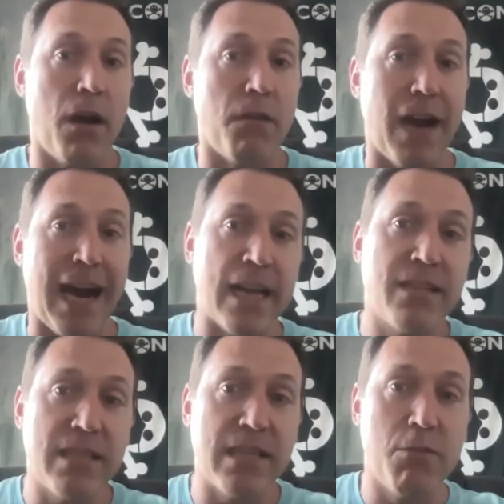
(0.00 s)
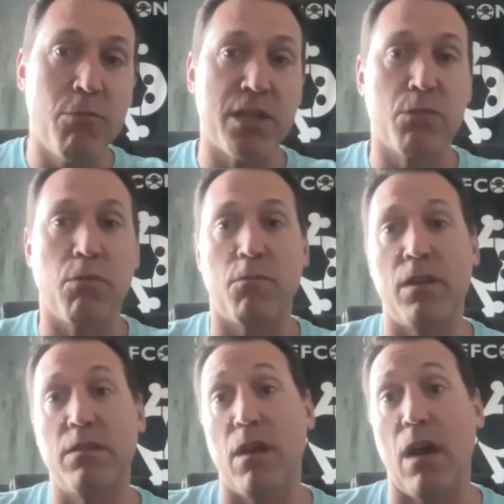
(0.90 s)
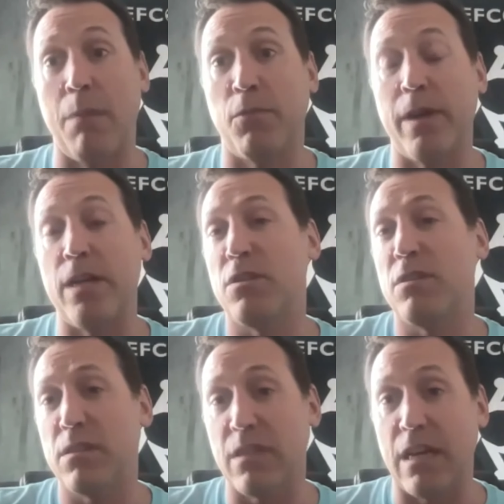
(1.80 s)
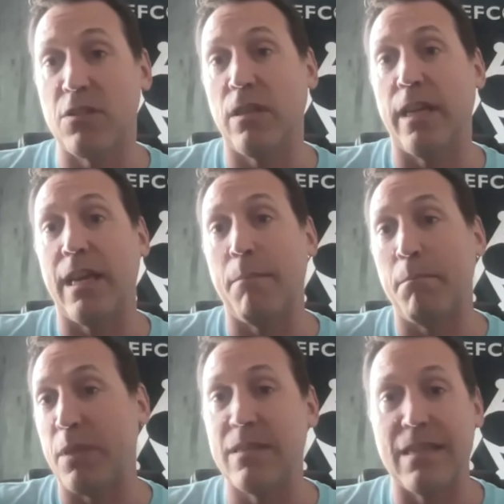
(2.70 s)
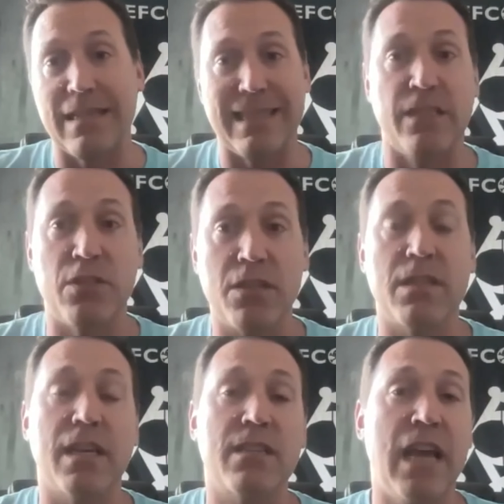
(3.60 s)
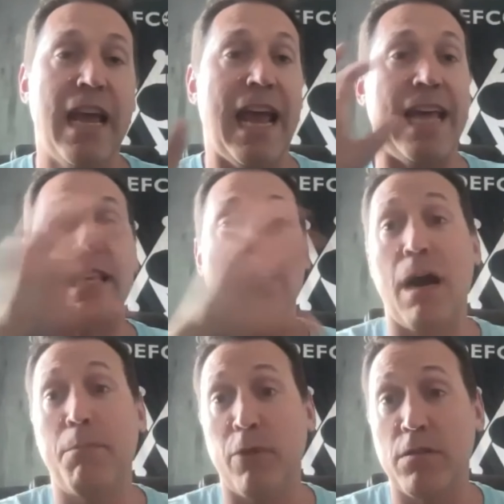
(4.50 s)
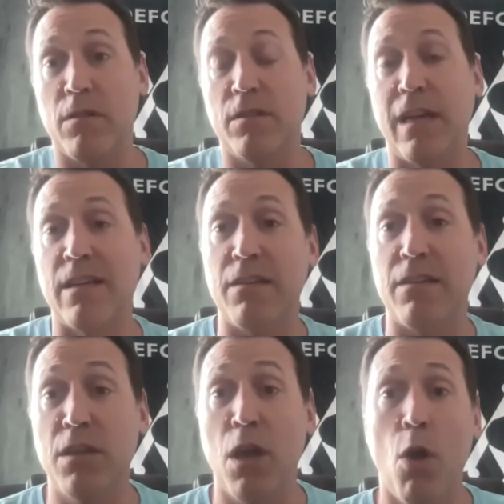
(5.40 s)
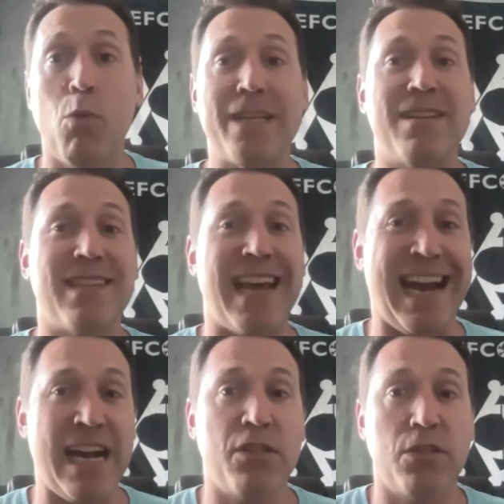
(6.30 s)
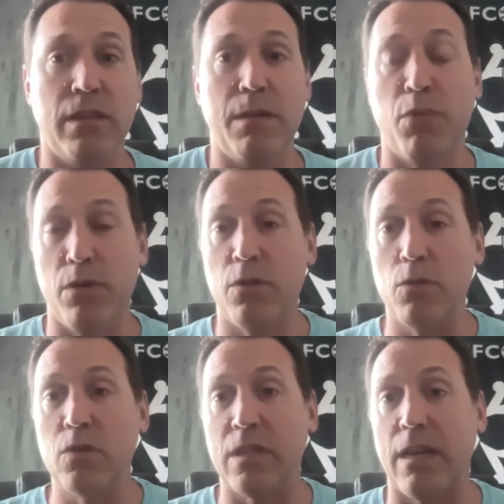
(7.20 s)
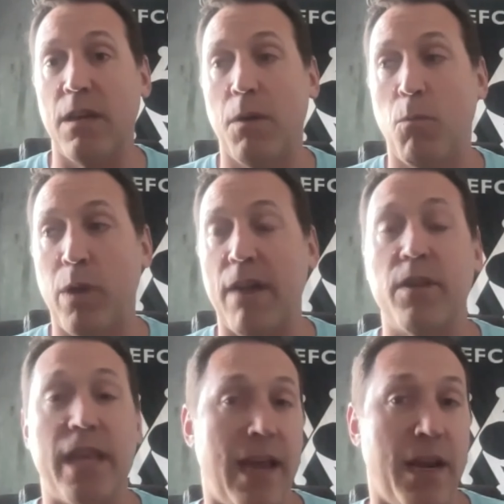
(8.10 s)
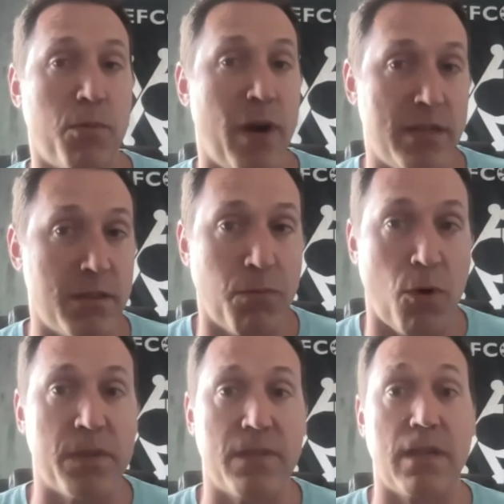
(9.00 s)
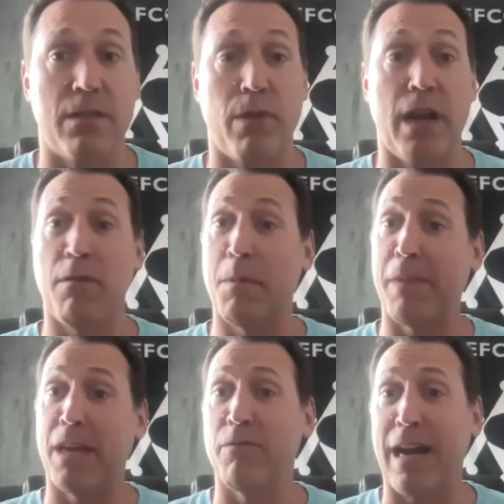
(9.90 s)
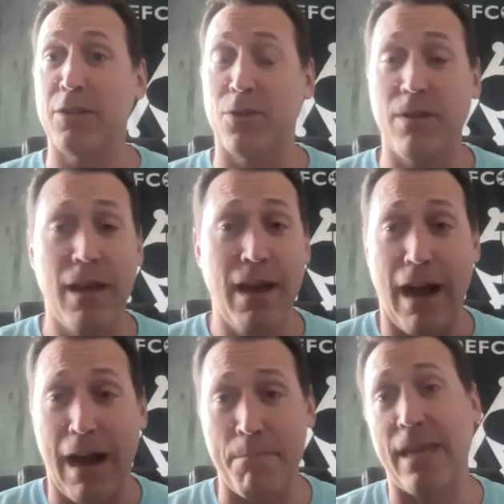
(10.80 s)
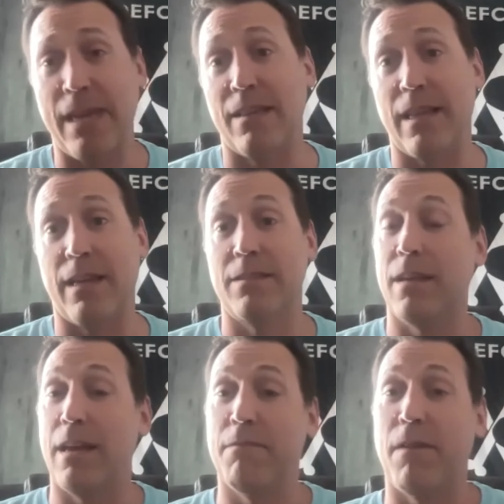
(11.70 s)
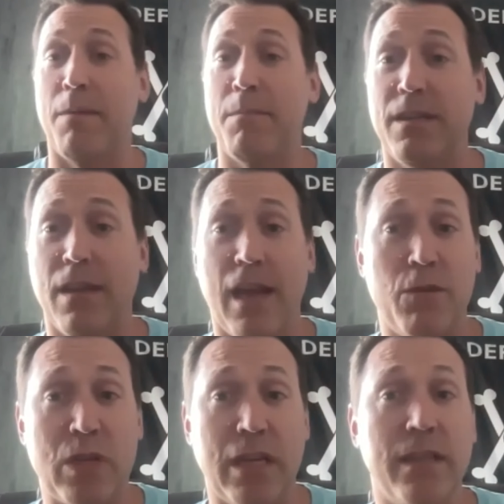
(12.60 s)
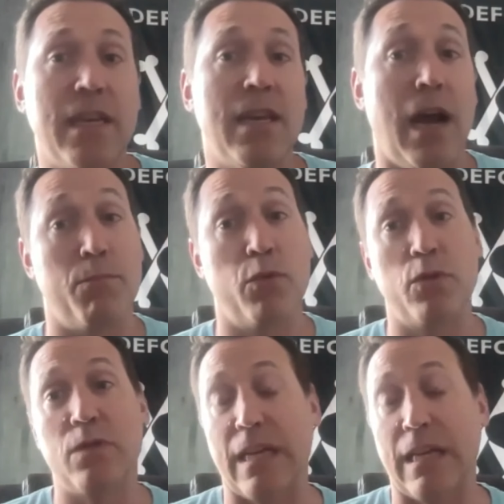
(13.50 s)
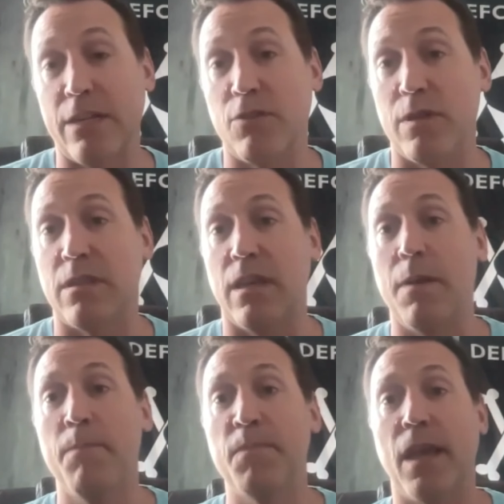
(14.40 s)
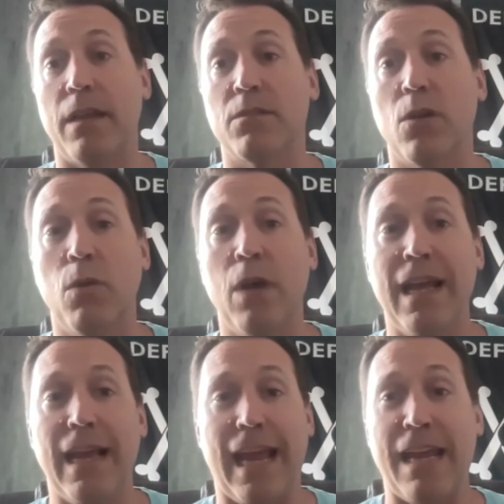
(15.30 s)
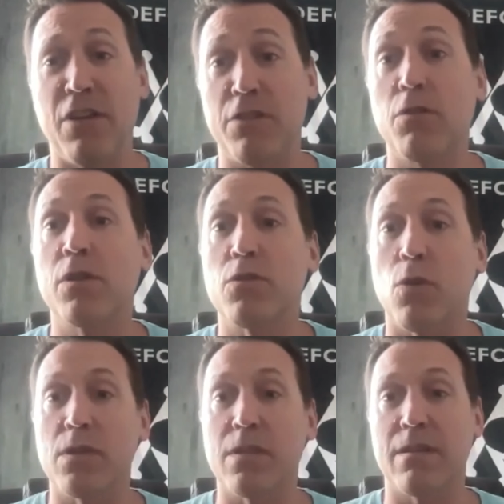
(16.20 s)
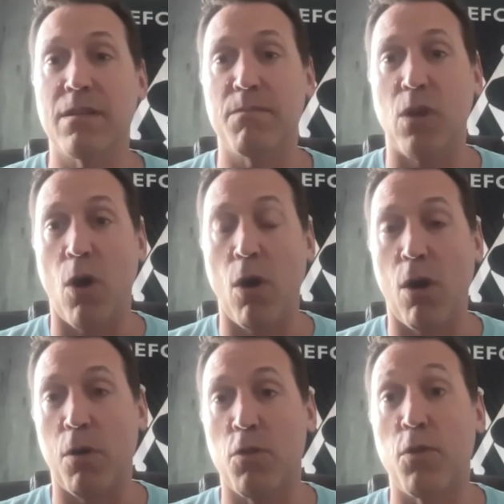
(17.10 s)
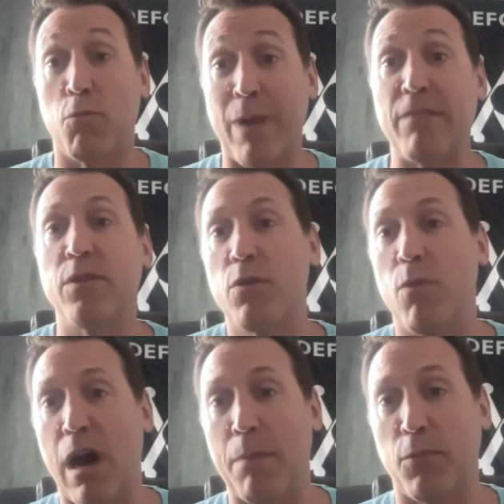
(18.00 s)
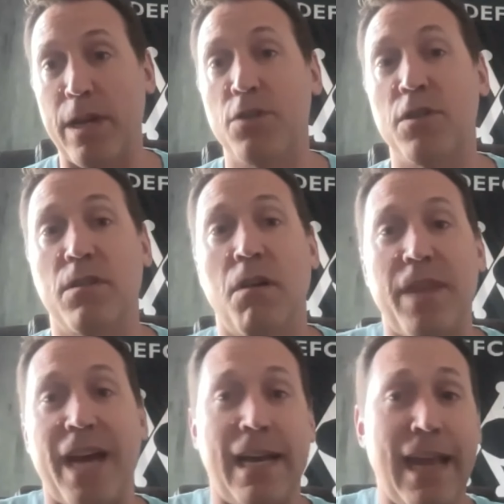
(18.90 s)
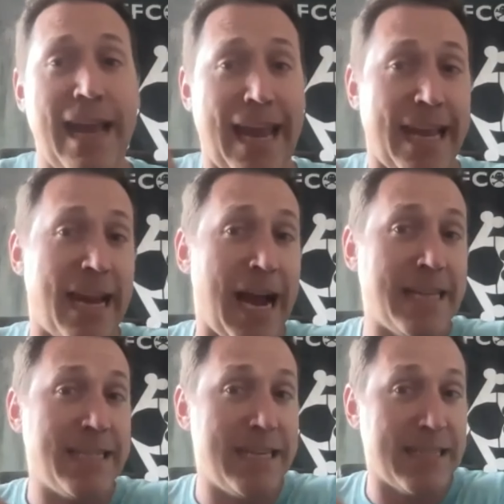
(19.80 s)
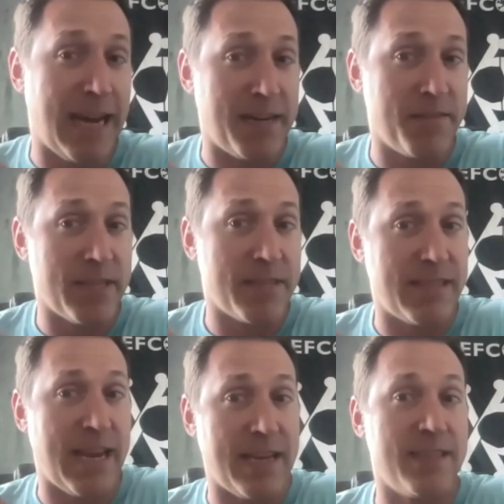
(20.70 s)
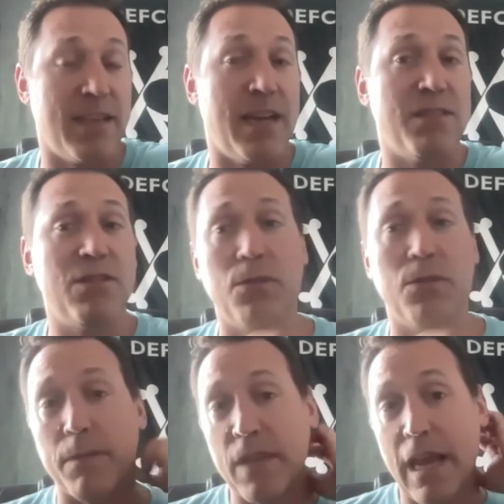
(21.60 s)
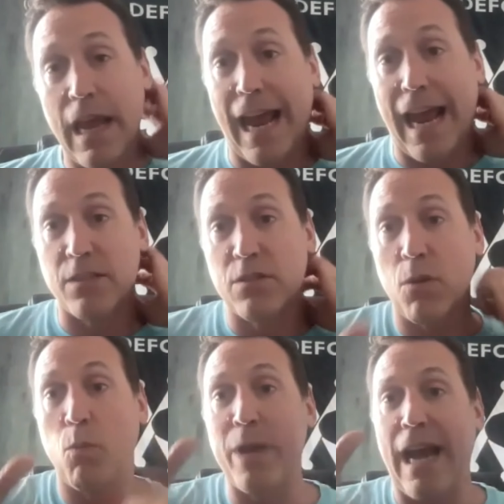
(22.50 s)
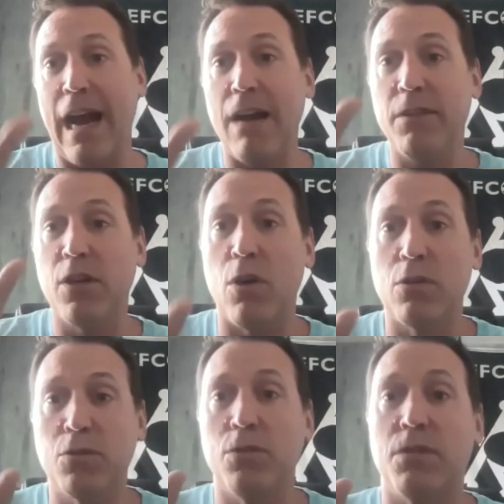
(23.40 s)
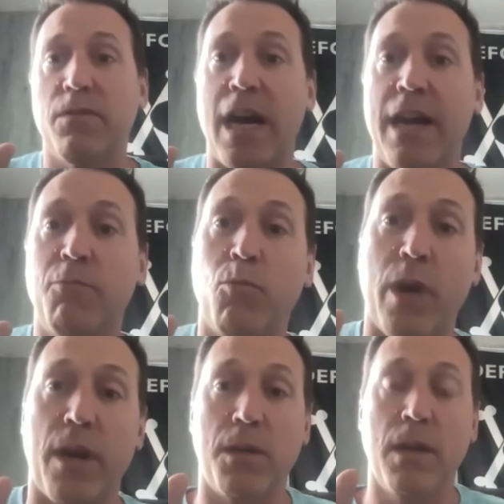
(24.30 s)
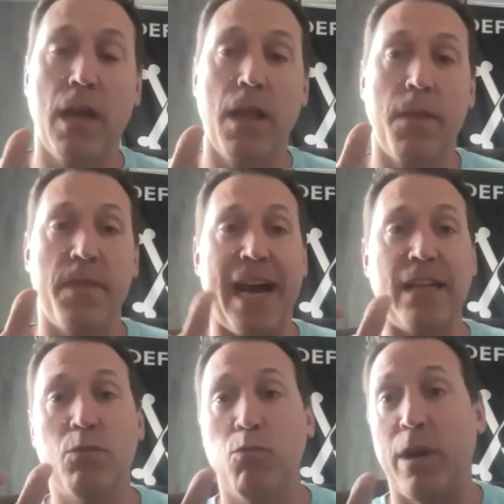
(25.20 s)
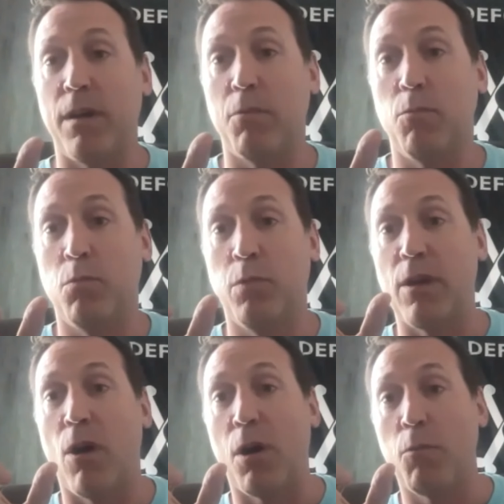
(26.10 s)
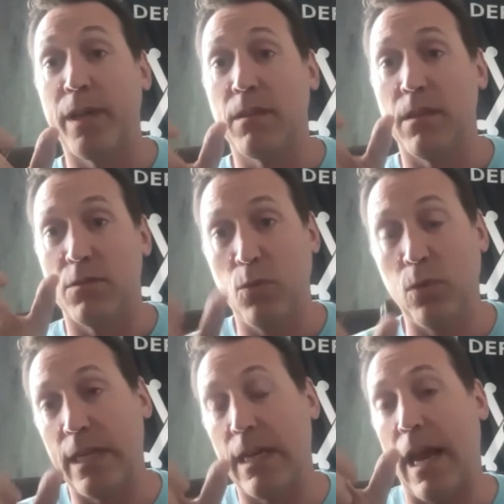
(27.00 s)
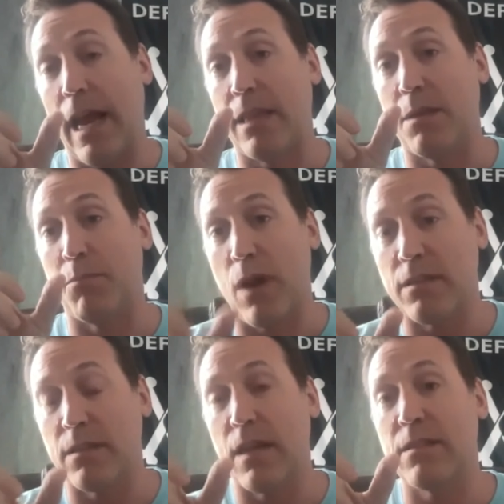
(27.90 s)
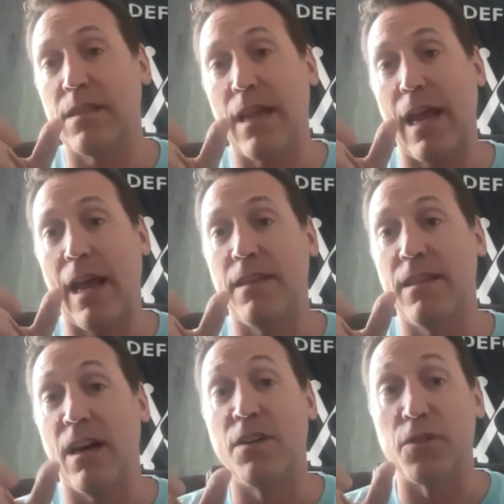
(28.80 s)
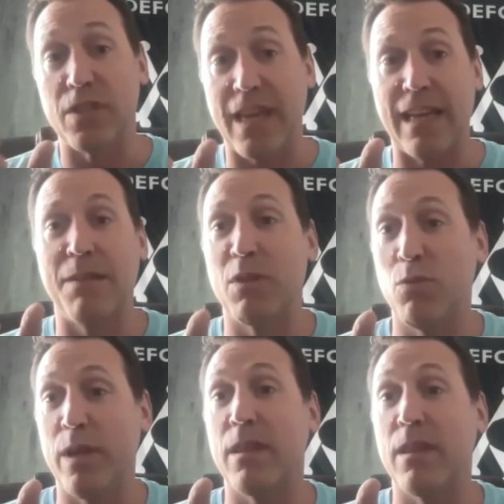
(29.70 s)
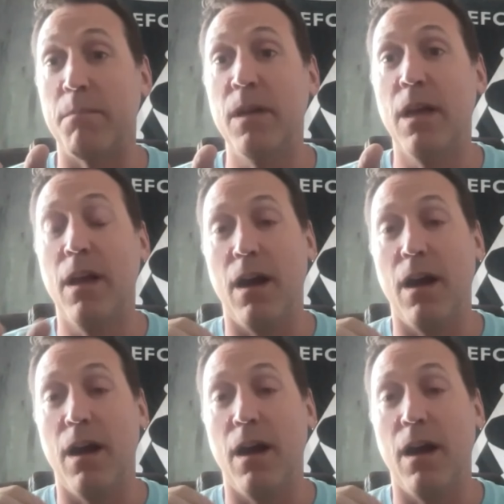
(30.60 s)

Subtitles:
of IT, which is what runs operations, scheduling, business, and logistics, and then operational technology, which is actually producing whatever that enterprise's purpose is, right? If I'm a manufacturer, I'm making things. If I'm in a utility, I'm producing electricity. And so industrial control systems are the revenue operations of that, and IT is kind of the stand side to it. And so we have a cultural divide where that's where we are with the tooling and the process and the understanding between them